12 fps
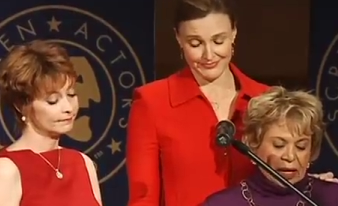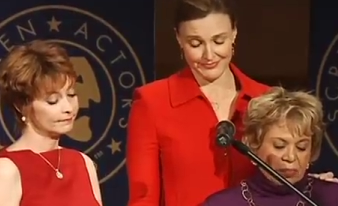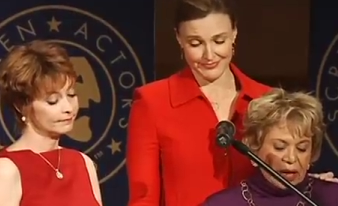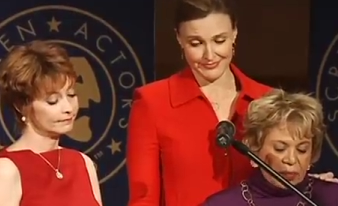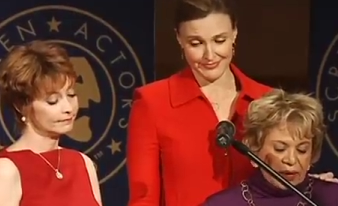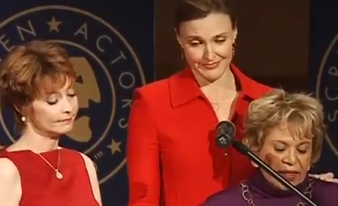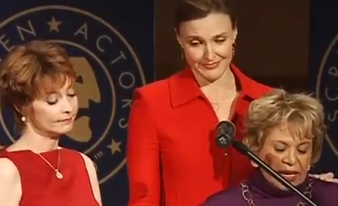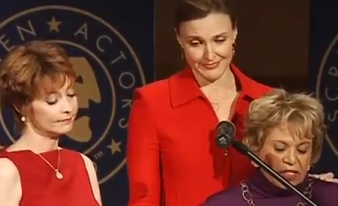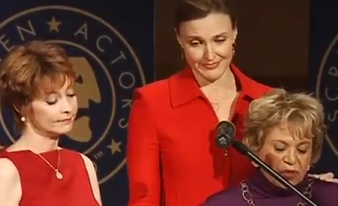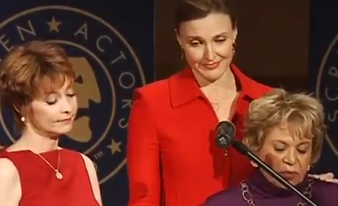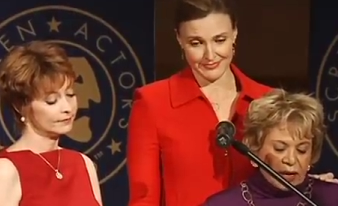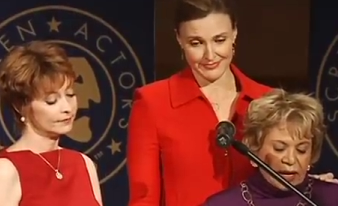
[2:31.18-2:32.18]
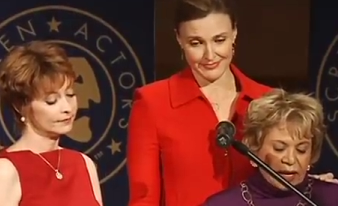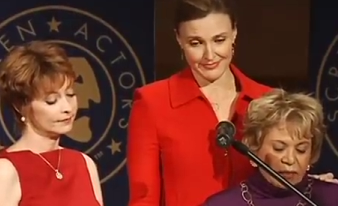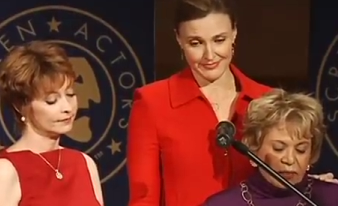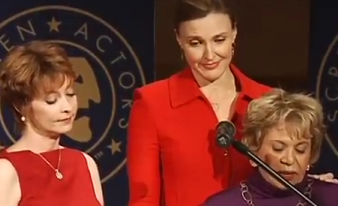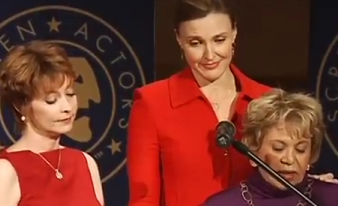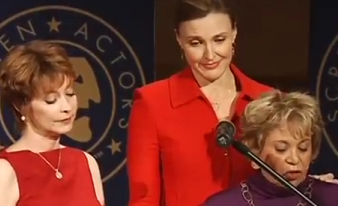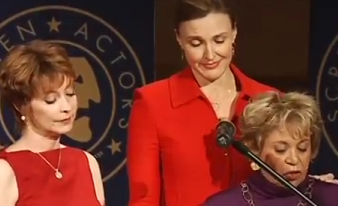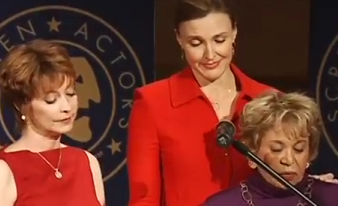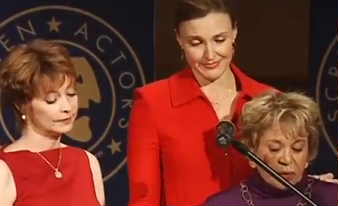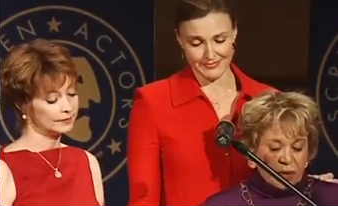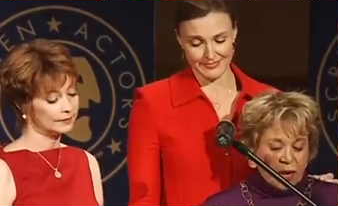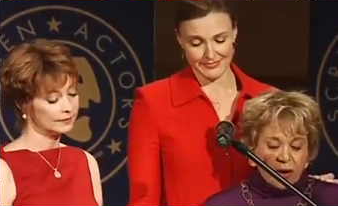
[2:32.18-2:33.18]
Speaker 1: Maybe that's why when they told
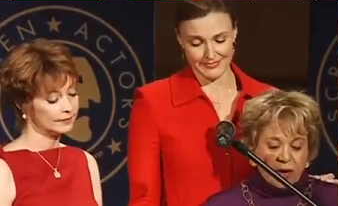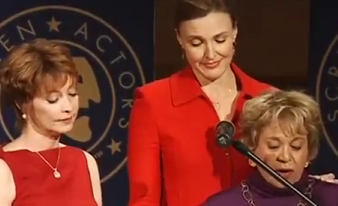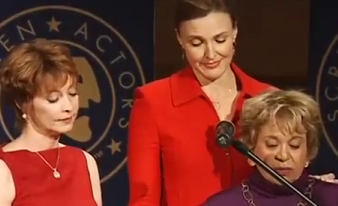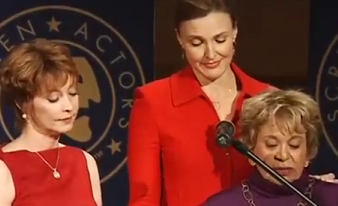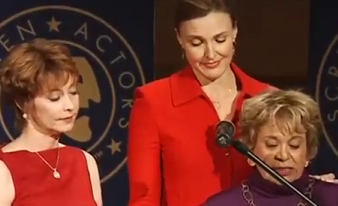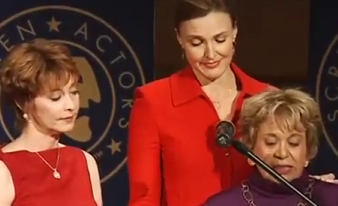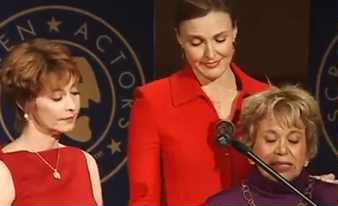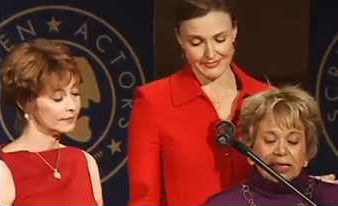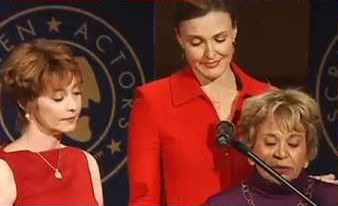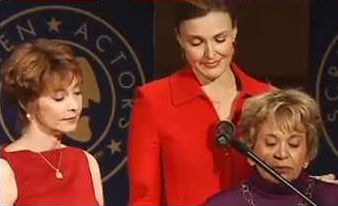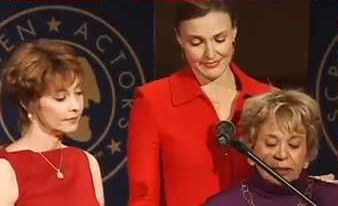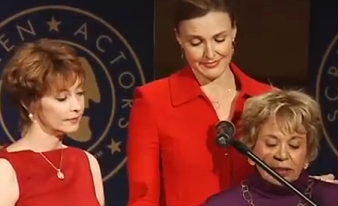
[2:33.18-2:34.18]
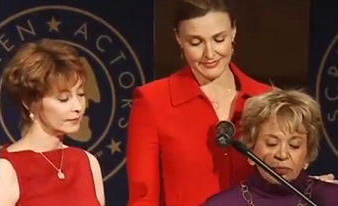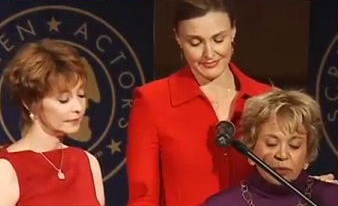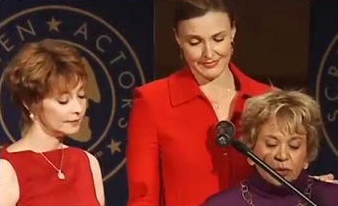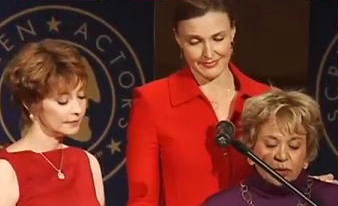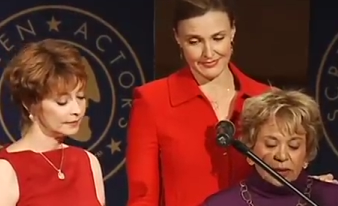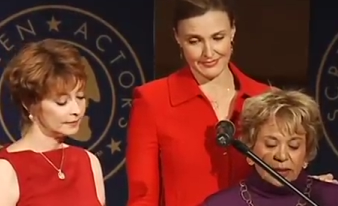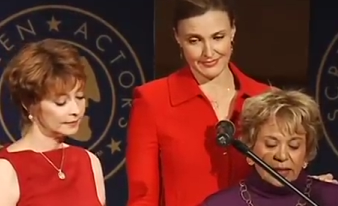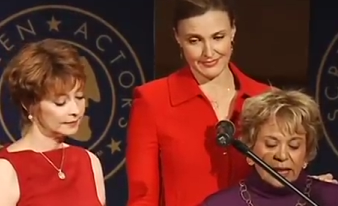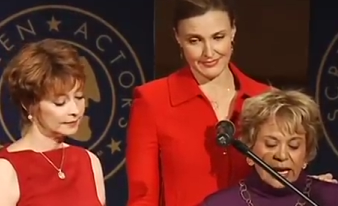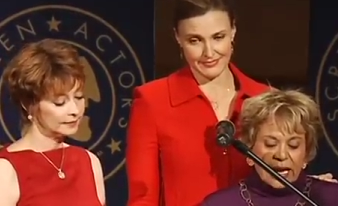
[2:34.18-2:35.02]
me my heart was literally broken,